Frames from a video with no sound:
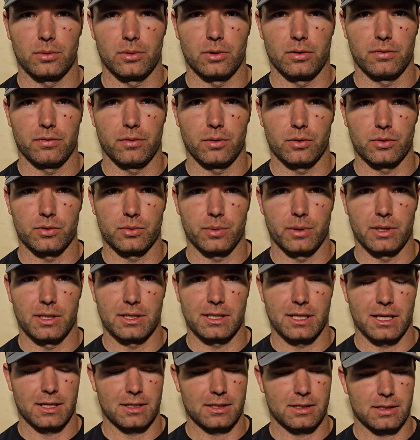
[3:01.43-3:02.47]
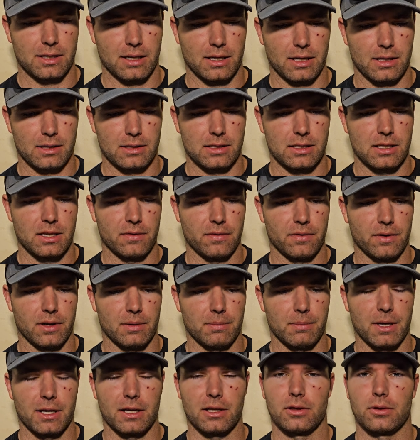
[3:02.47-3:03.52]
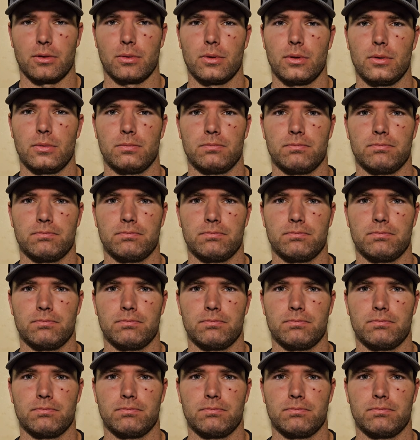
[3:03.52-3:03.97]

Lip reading: the full suite of tests and see if it can make it through.